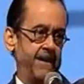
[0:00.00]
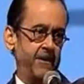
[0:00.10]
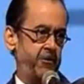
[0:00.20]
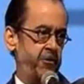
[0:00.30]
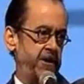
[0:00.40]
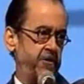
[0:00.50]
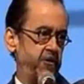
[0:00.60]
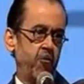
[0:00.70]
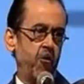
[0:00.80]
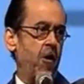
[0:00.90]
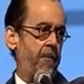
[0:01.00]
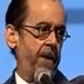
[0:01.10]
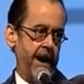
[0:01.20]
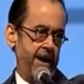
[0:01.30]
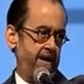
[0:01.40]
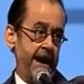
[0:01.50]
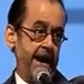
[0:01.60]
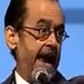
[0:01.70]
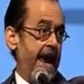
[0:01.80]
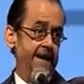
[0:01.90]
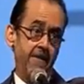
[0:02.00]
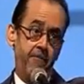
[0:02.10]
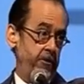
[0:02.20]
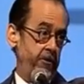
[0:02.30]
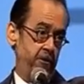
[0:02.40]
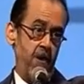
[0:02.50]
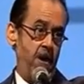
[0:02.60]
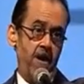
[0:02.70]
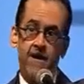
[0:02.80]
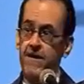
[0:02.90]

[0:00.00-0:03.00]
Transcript: just grew a pair and had to put you on,